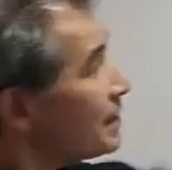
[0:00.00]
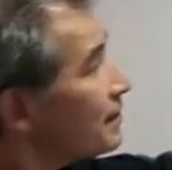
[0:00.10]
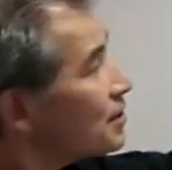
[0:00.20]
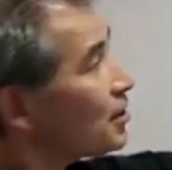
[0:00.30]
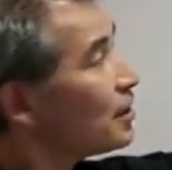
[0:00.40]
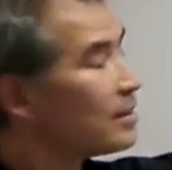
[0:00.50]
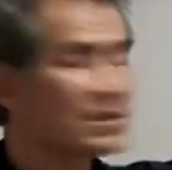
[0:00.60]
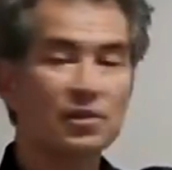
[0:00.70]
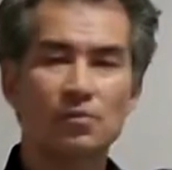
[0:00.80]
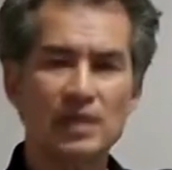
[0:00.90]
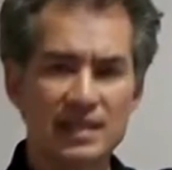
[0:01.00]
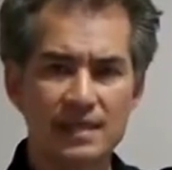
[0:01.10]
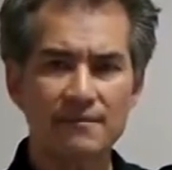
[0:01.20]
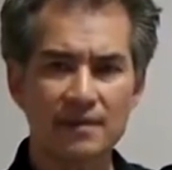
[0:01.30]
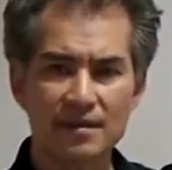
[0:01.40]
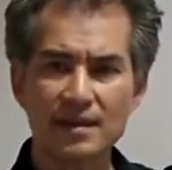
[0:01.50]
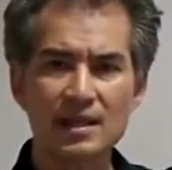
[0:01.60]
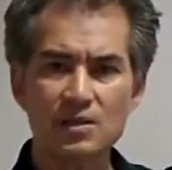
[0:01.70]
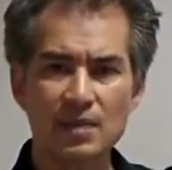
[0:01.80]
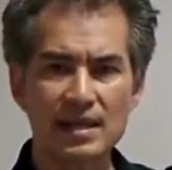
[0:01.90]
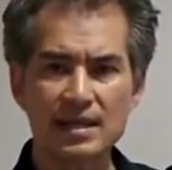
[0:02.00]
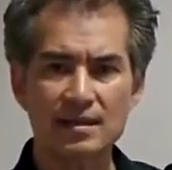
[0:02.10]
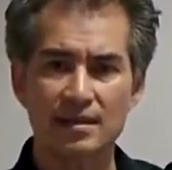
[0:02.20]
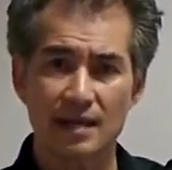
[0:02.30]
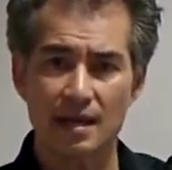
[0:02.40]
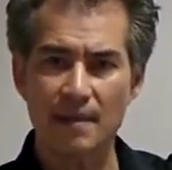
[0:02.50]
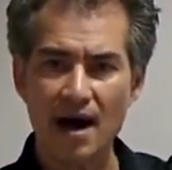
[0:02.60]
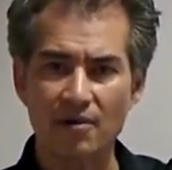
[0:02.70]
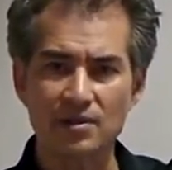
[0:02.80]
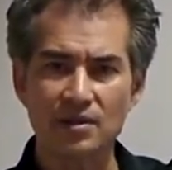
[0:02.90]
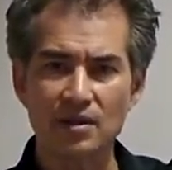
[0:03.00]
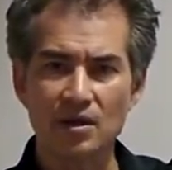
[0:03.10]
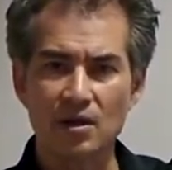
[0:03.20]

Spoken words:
different terms, three different things we need to think about